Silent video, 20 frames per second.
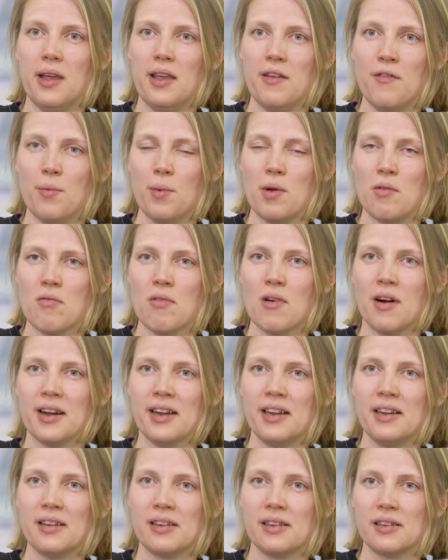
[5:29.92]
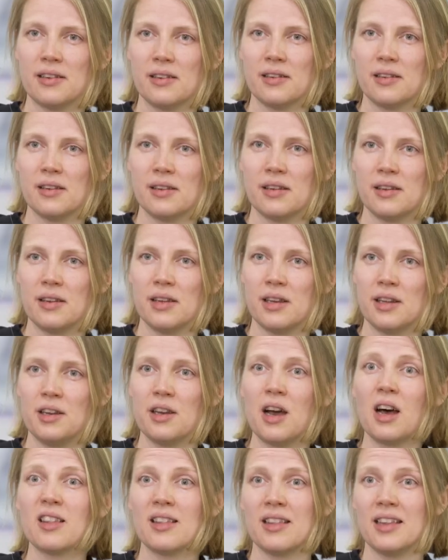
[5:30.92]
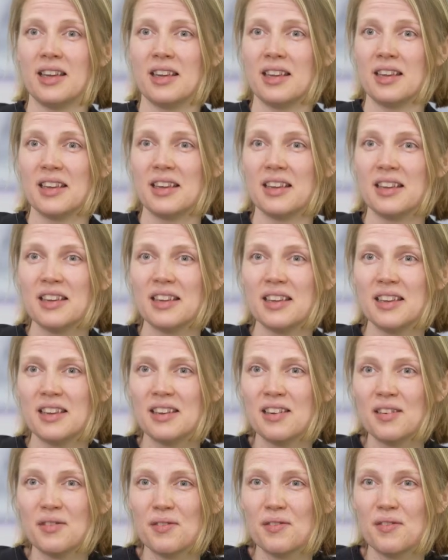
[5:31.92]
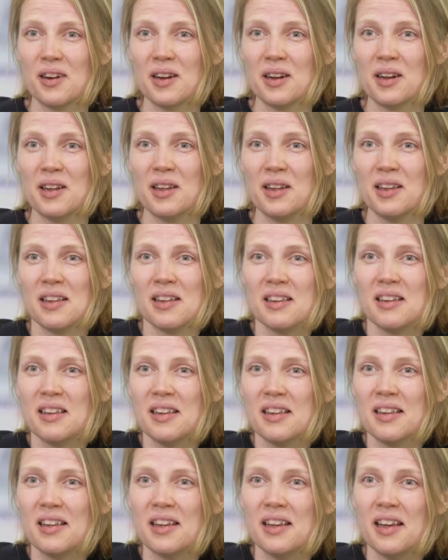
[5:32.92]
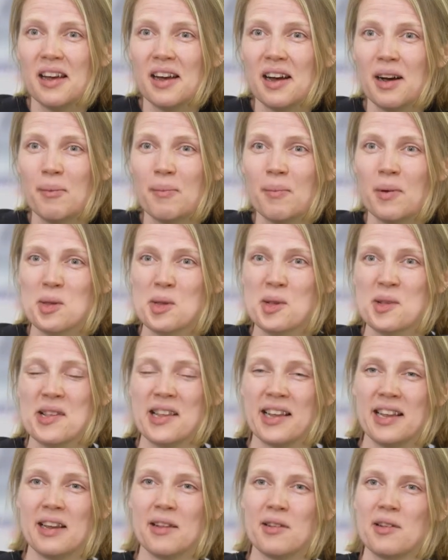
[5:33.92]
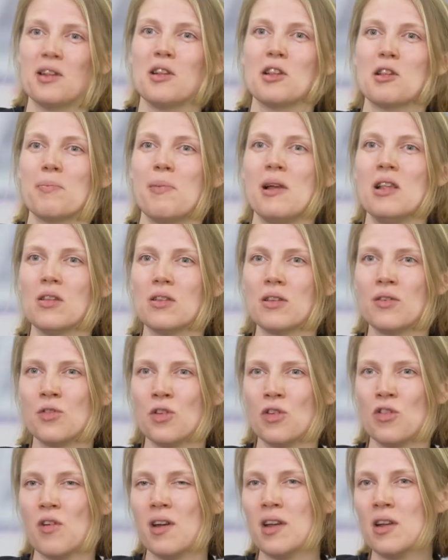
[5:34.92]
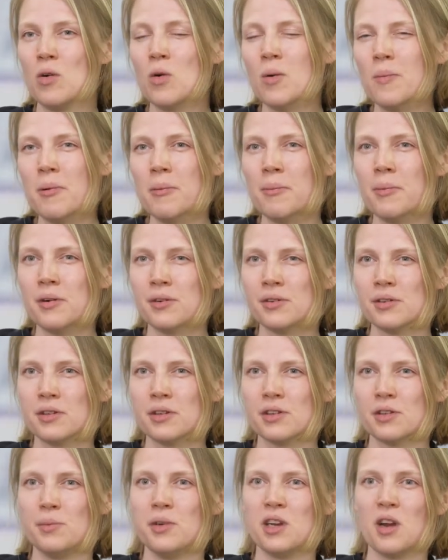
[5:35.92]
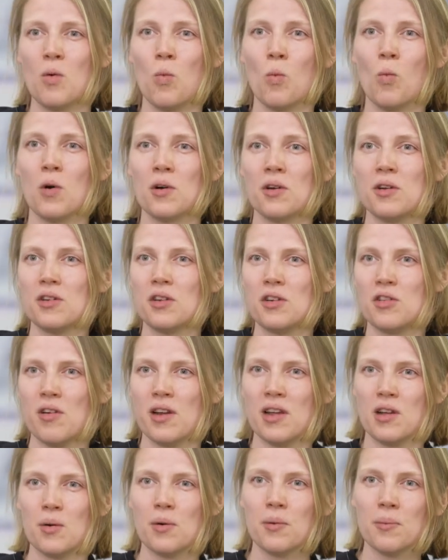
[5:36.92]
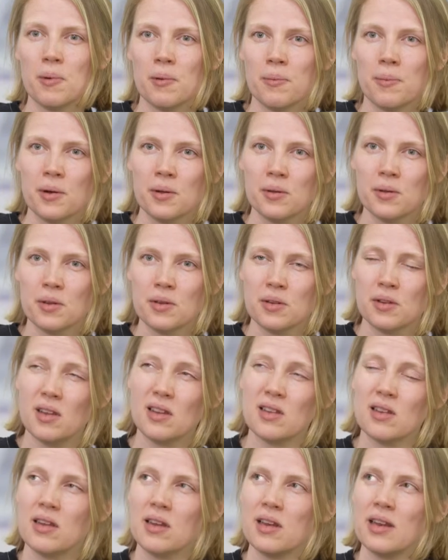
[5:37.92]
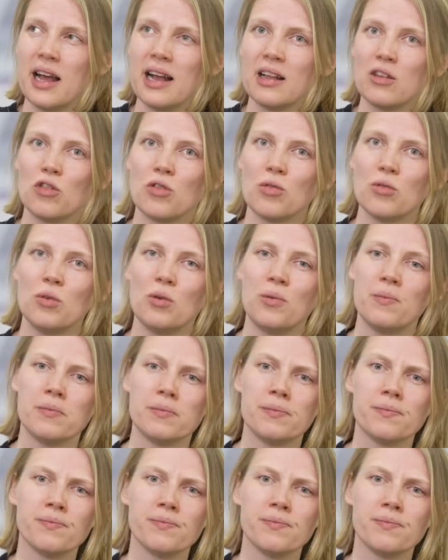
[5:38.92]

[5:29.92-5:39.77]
If we're right, nothing, frankly. As I said, it's expensive to trade corporate bonds. We don't want to trade corporate bonds. There's a natural